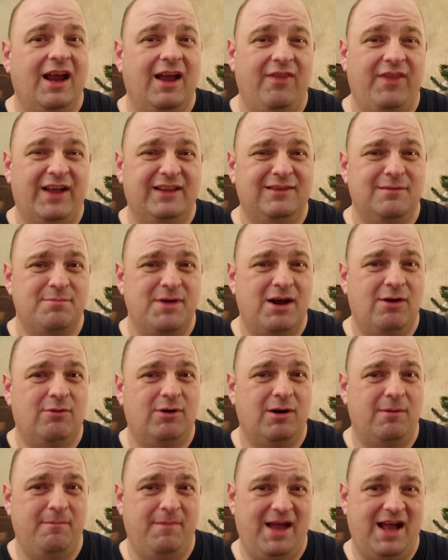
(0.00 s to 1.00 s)
And that's about
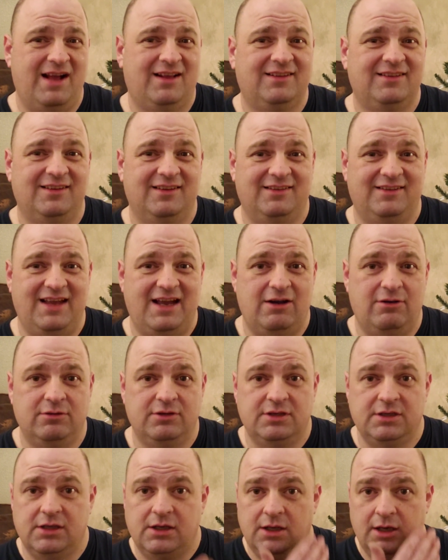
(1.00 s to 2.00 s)
where it maxes
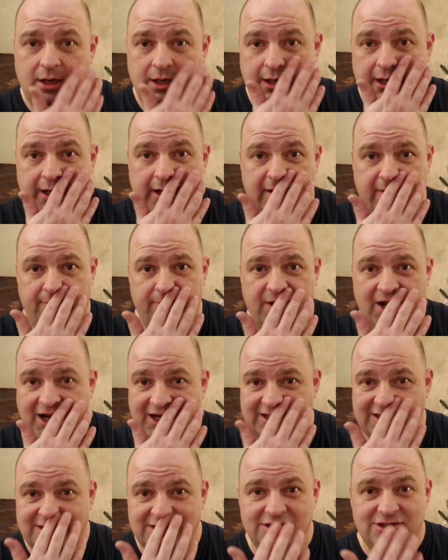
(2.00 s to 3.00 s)
out.
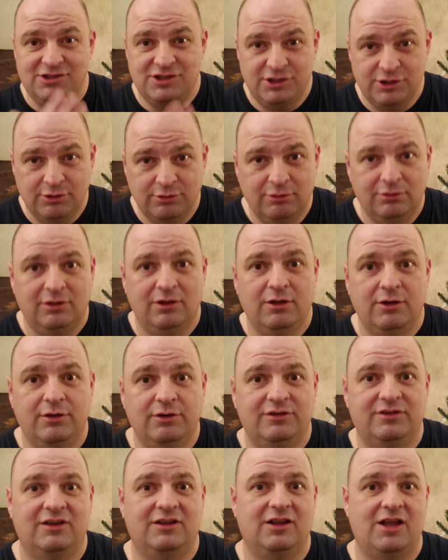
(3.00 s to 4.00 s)
I do
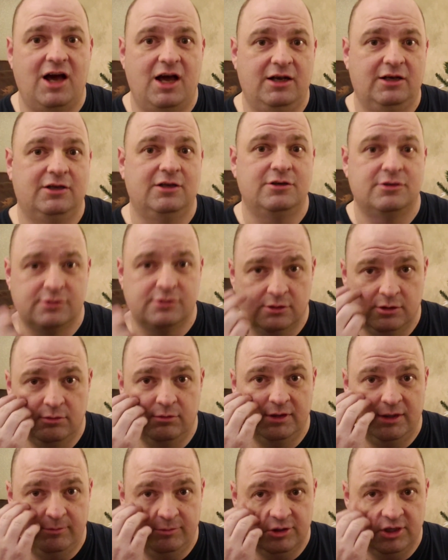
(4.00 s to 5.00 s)
lose a lot of control
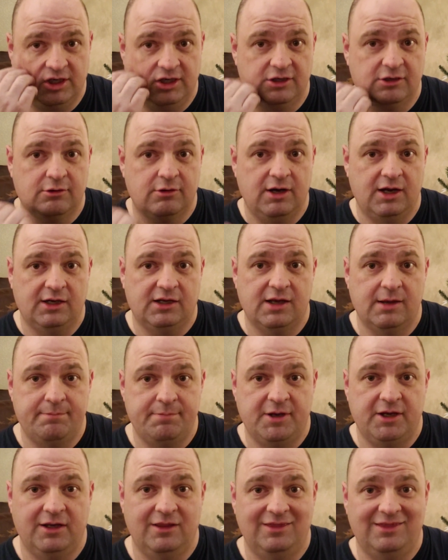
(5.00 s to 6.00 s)
when I'm trying to crank
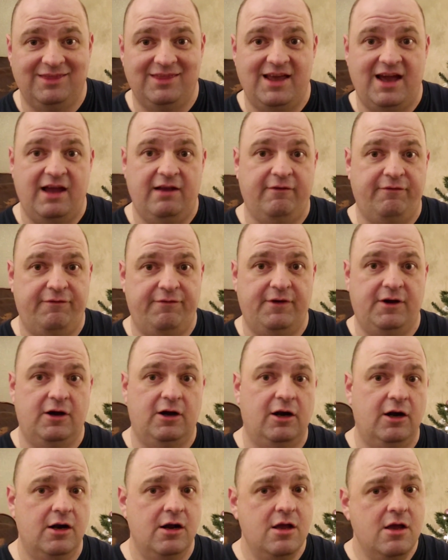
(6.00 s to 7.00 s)
up on it that
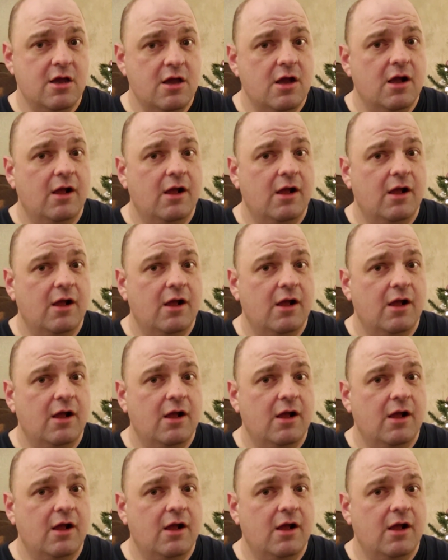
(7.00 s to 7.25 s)
far.